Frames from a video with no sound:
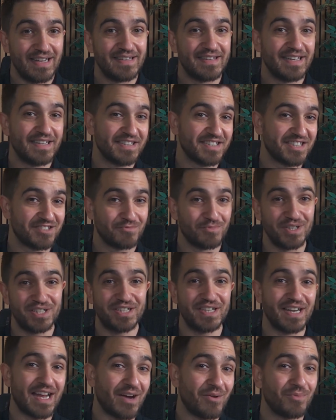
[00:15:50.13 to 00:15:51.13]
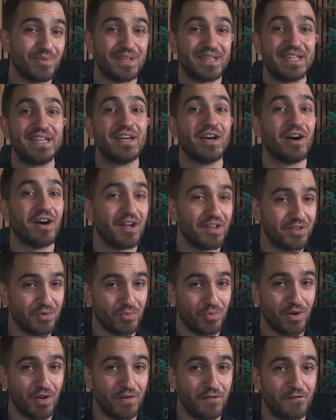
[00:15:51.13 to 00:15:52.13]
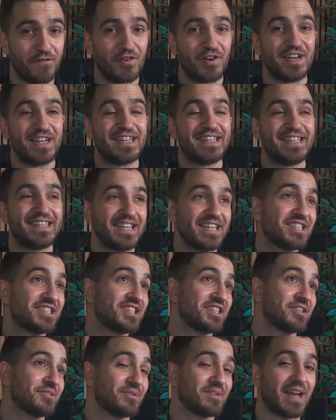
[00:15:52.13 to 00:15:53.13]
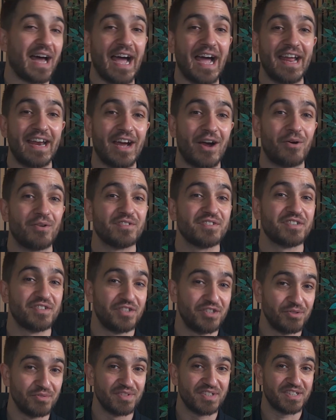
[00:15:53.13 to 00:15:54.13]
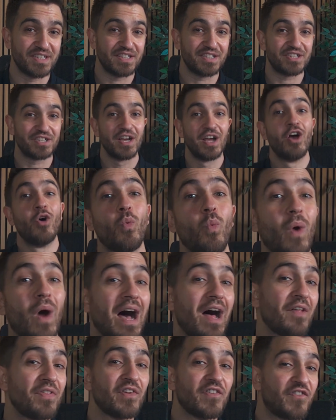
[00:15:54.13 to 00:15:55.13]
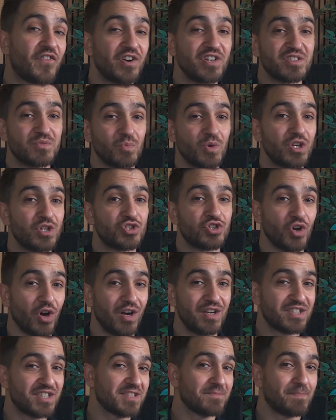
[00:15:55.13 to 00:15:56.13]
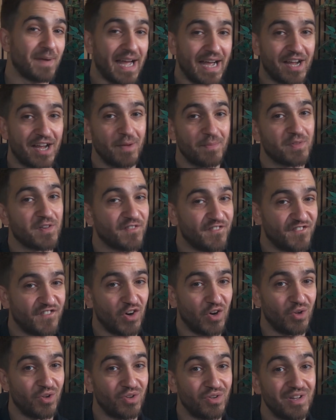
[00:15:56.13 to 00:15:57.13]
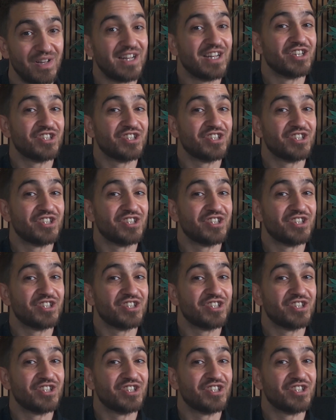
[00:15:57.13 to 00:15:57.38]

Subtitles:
then switch it out with the other one for an additional 9 hours of usage while the first one charges back up to full,